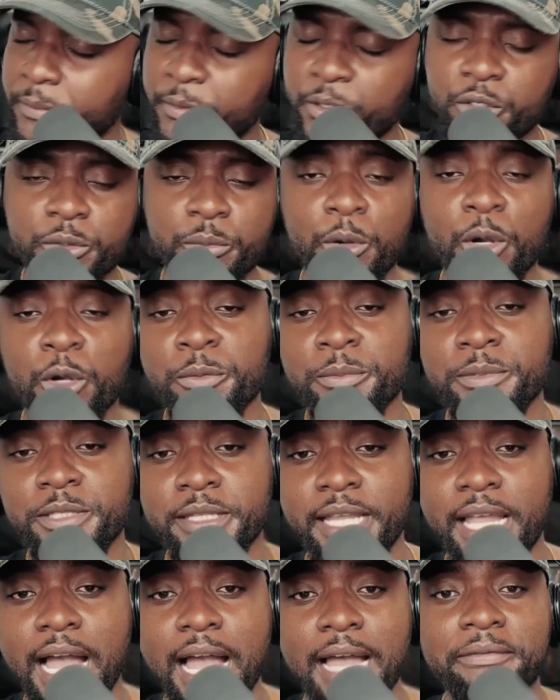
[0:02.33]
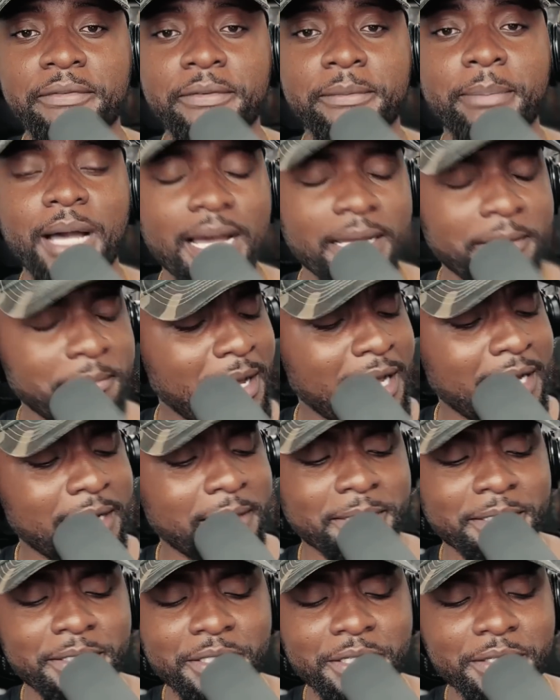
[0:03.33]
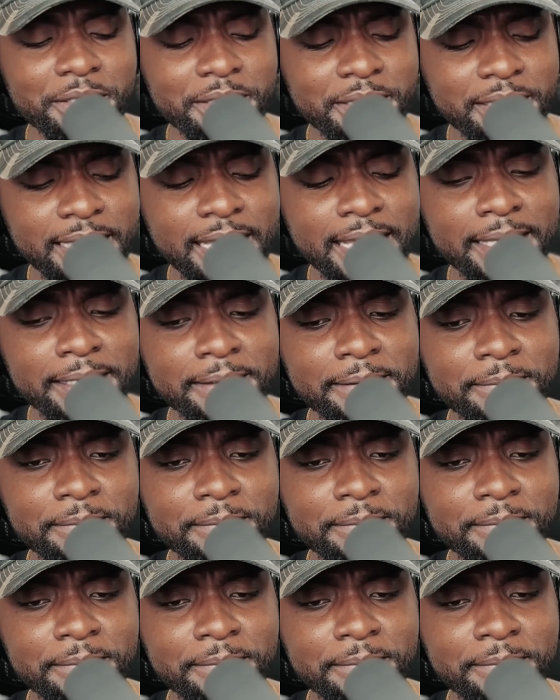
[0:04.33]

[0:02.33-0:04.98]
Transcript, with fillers: up, YouTube. Welcome to the Coffee Pod. My name is Chisha Zed.